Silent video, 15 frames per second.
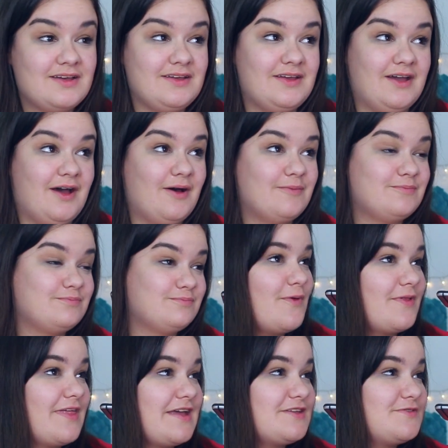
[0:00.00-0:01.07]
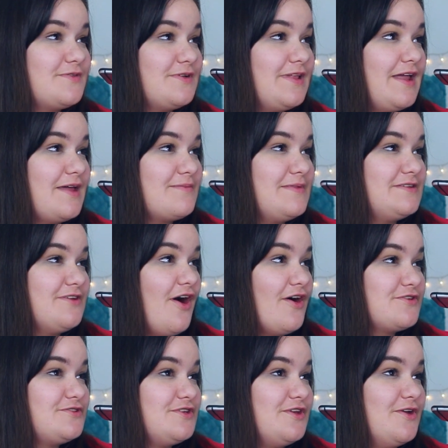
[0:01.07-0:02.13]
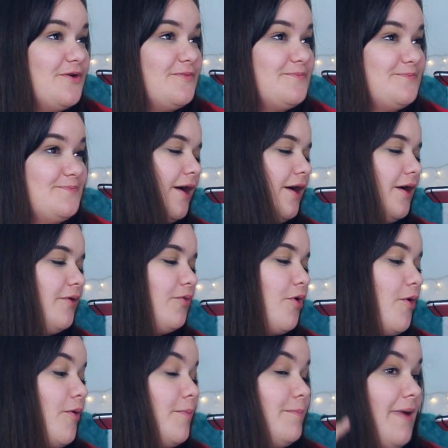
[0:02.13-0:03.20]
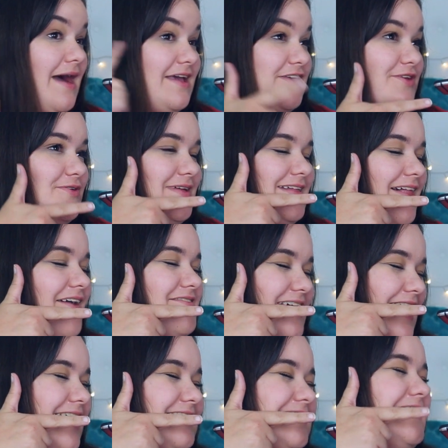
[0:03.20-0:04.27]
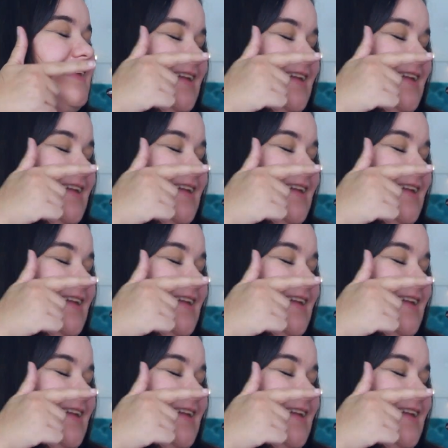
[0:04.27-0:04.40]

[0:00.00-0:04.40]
Yeah. Well, thanks for letting me talk to you. Well, bye, cutie. Love ya.